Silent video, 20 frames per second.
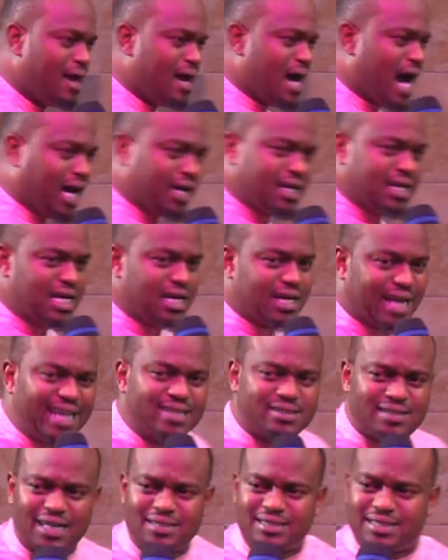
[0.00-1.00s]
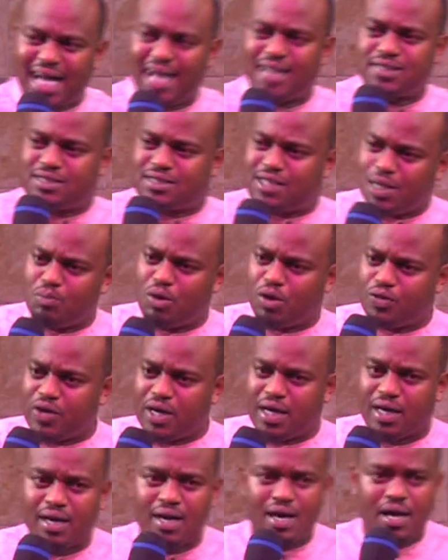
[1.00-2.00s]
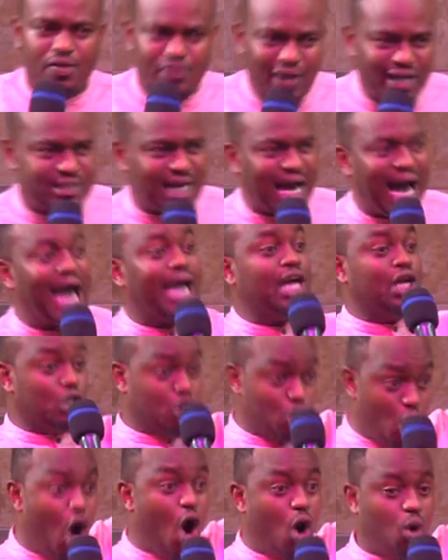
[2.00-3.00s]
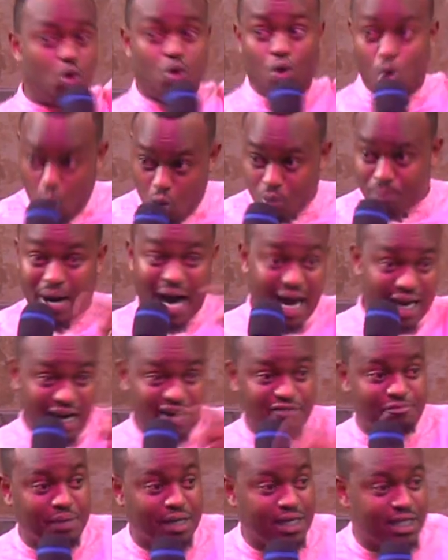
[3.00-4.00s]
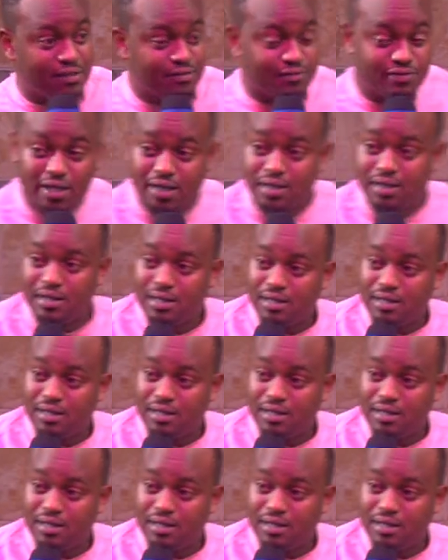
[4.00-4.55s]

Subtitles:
And he writes and tells Timothy that I know whom I have believed.